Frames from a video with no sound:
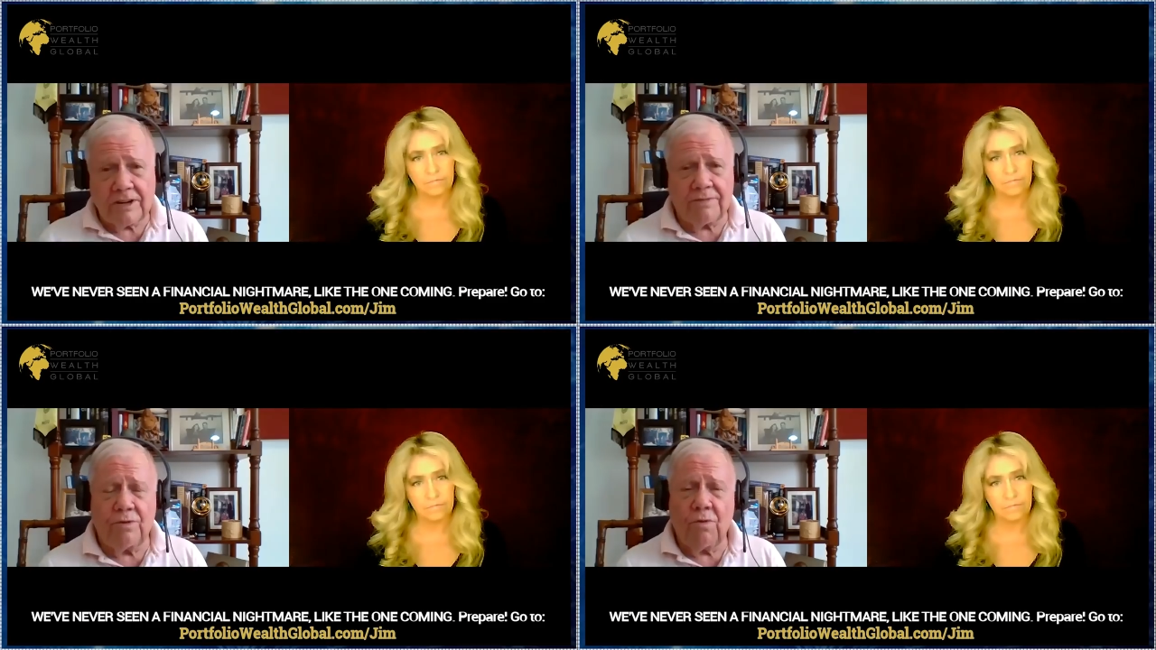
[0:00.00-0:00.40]

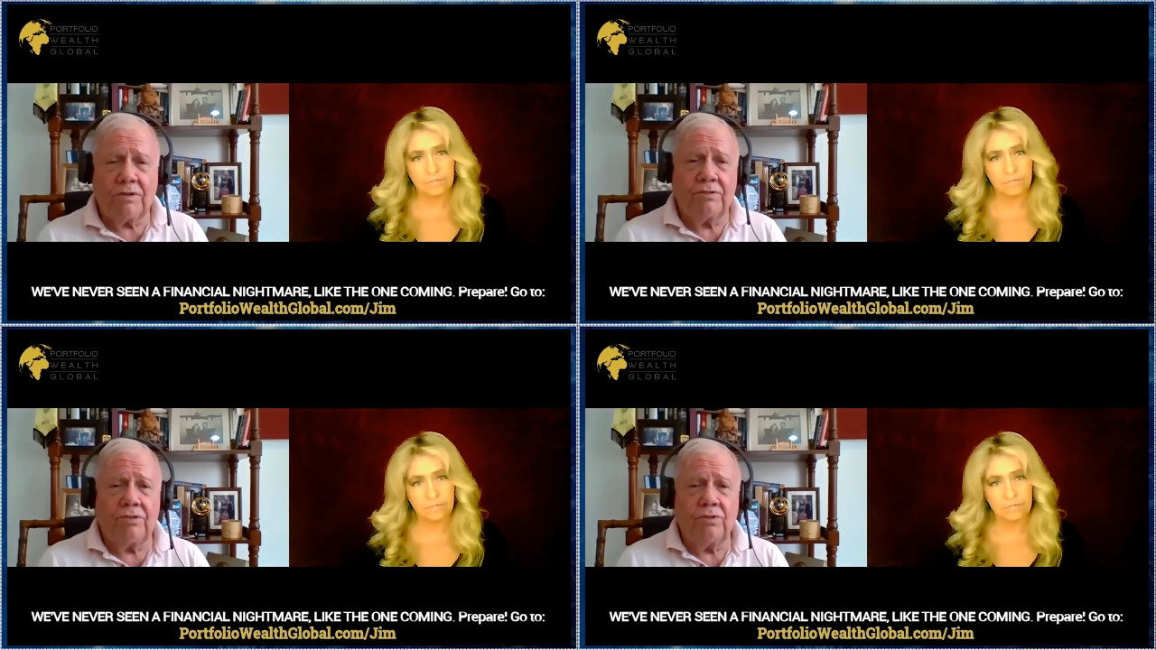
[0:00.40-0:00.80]
Speaker 1: if you want to
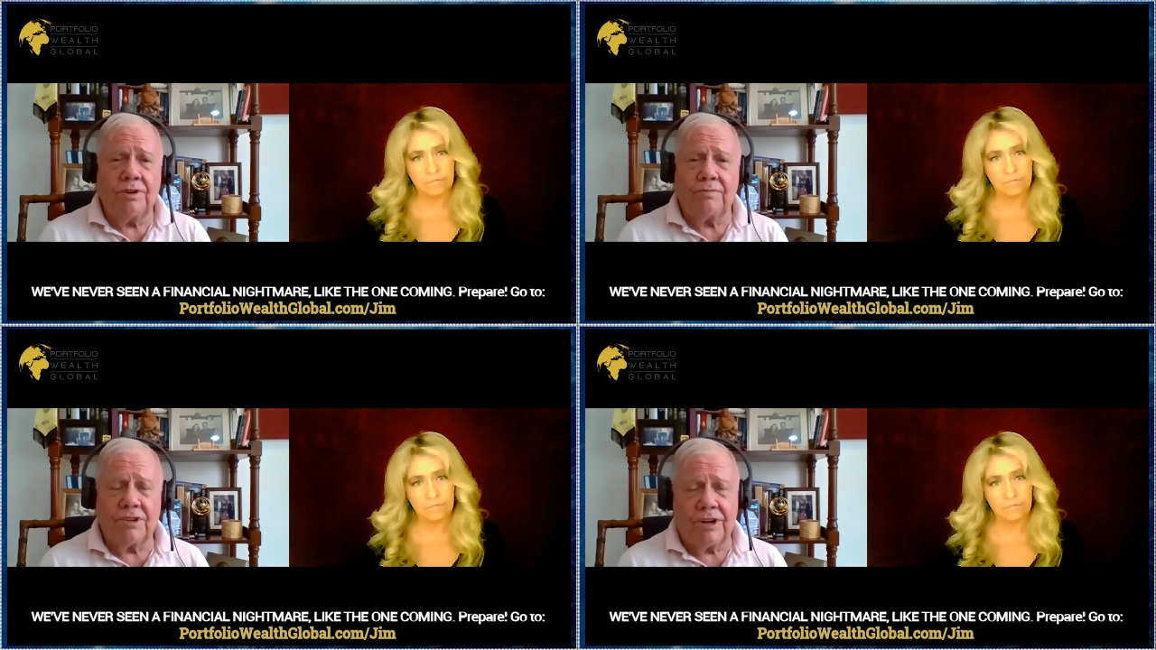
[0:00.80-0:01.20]
do it,
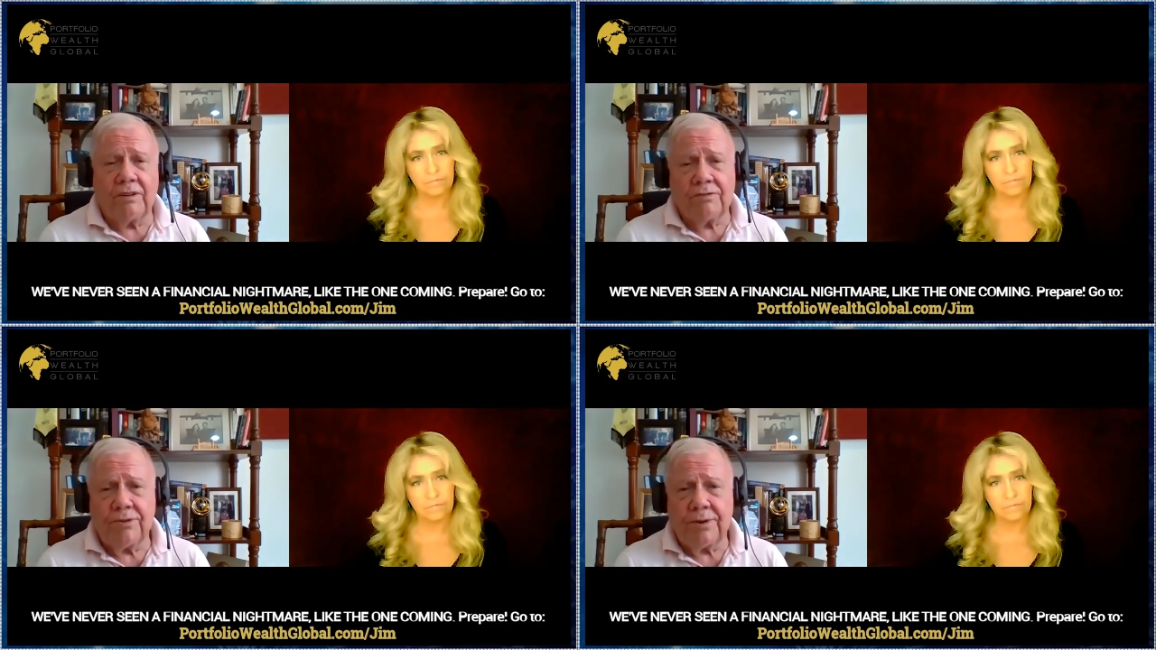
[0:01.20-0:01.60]
Michelle,
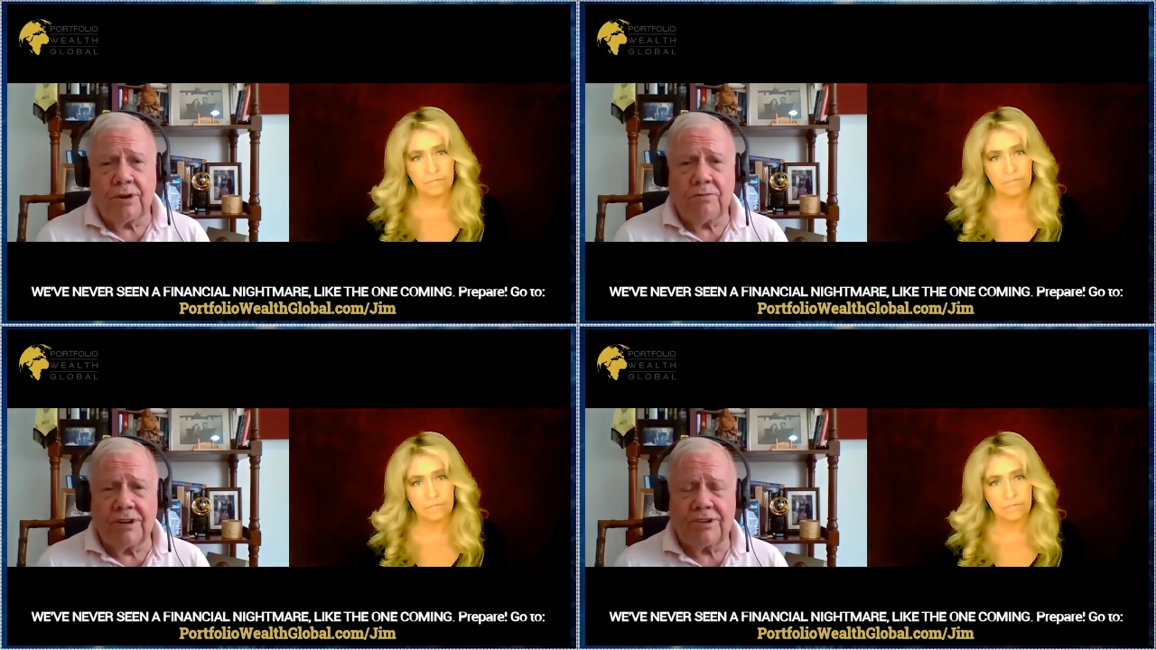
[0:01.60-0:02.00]
do it. Don't
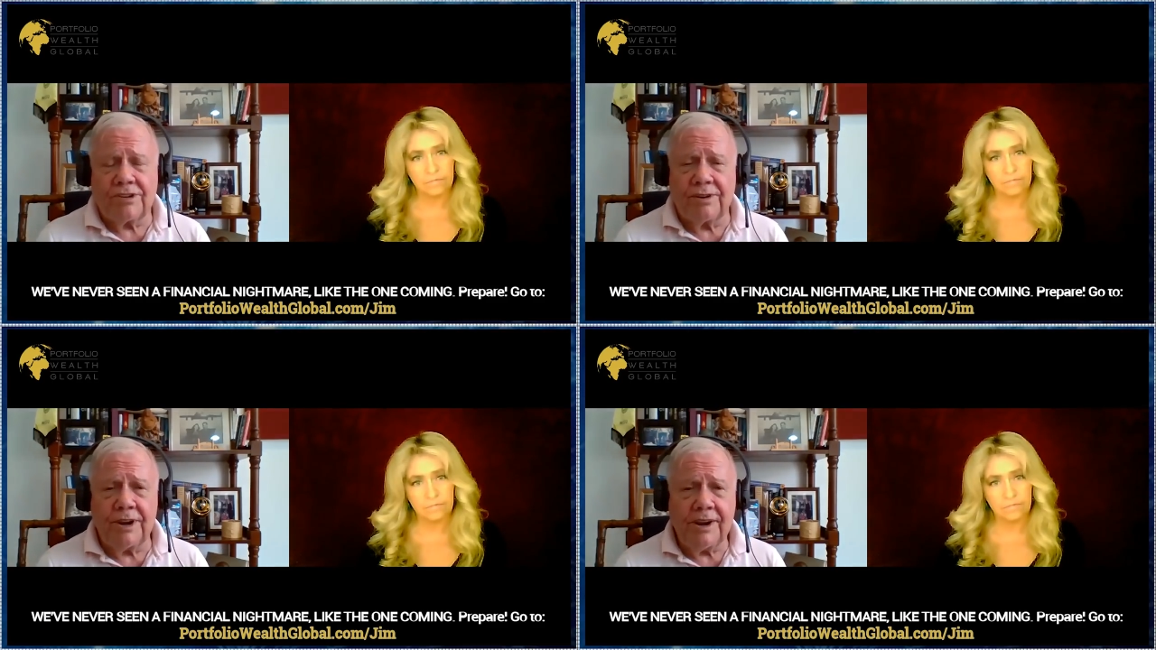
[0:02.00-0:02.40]
listen to
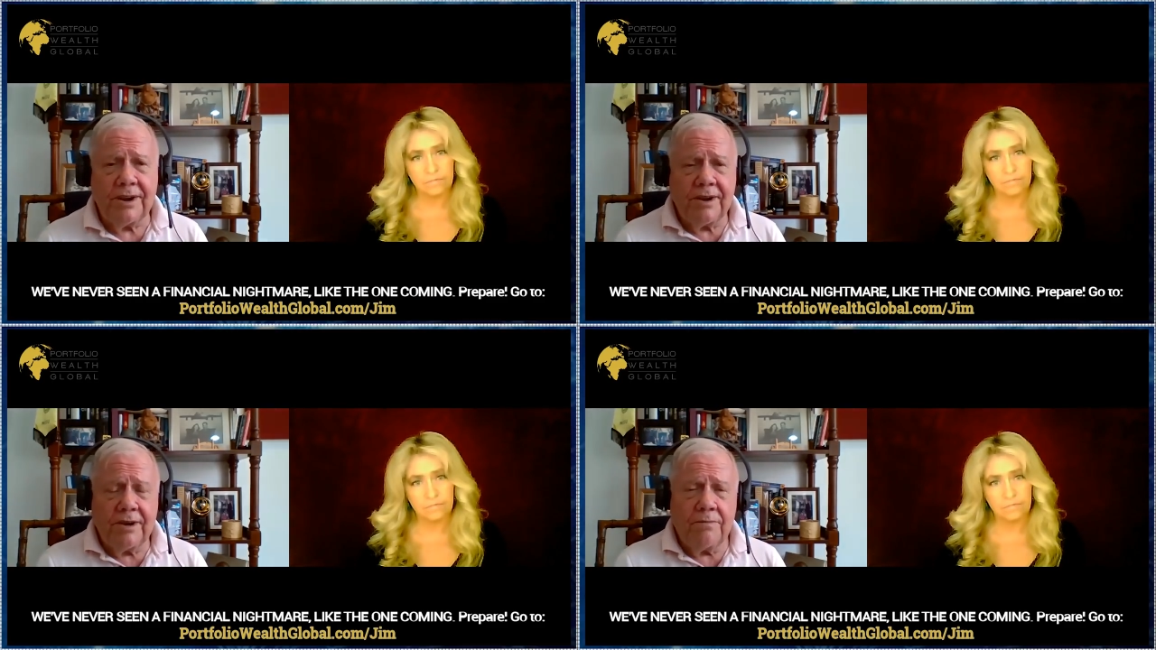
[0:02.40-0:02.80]
me.
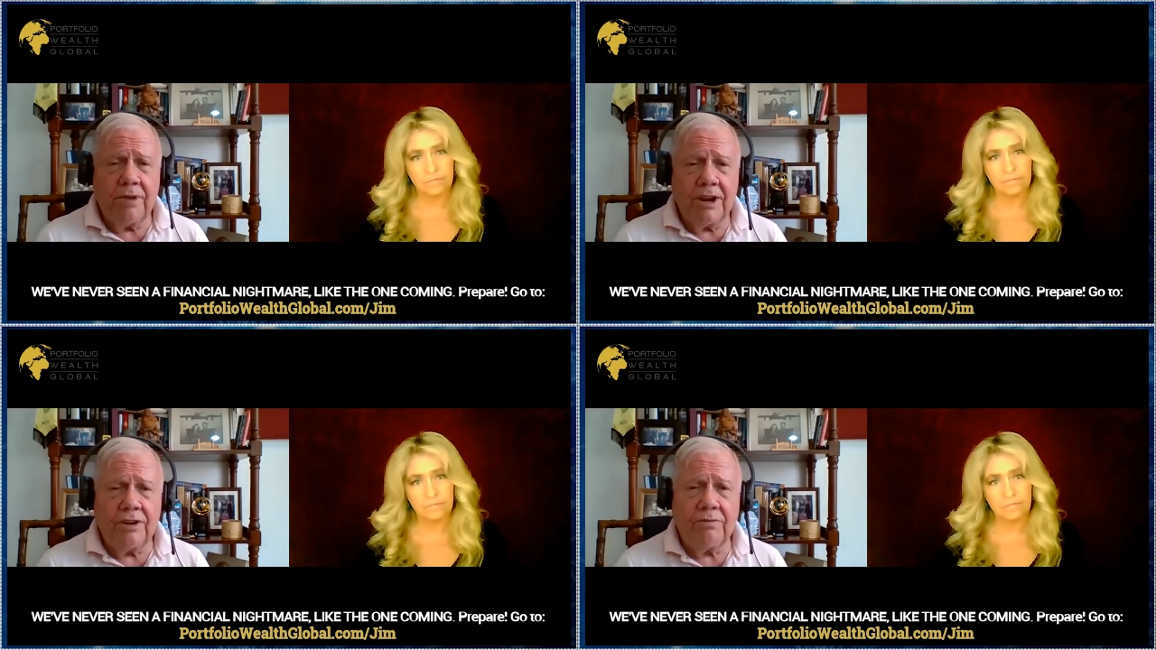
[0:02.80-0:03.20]

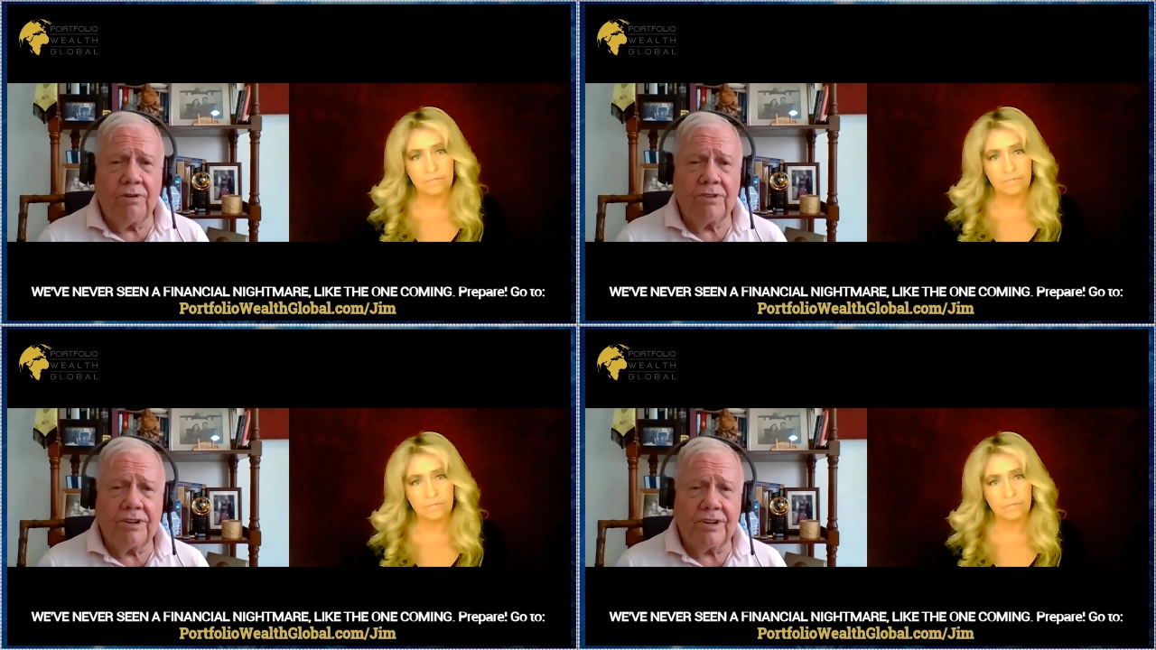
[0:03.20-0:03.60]
Make your own
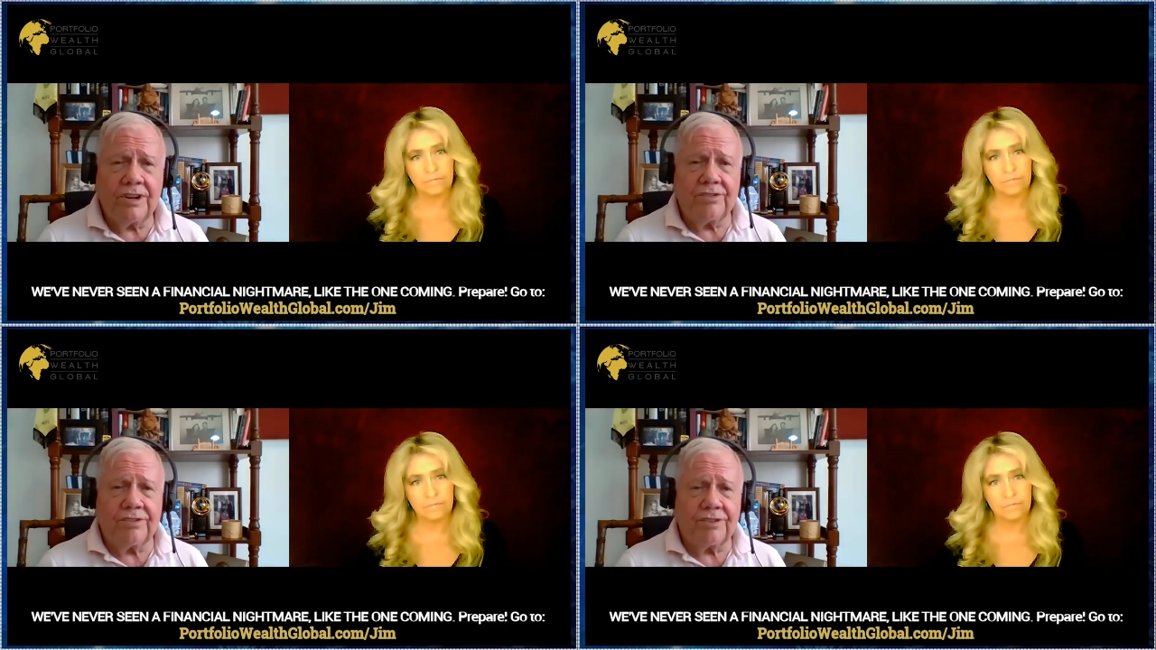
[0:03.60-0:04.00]

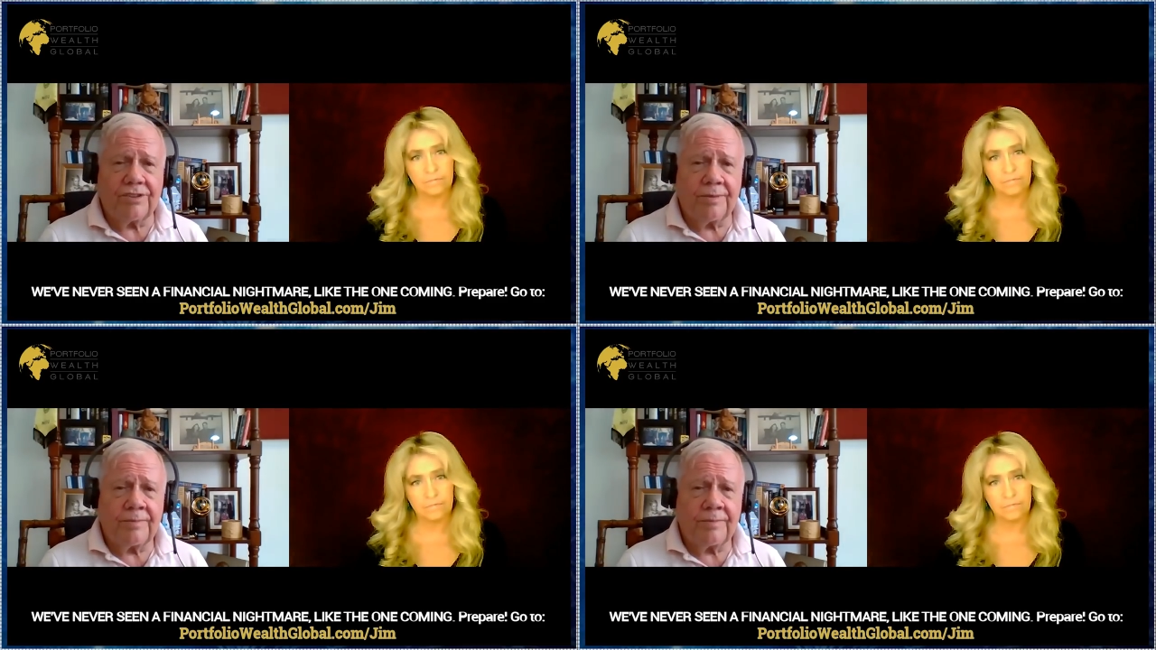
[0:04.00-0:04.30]
decisions.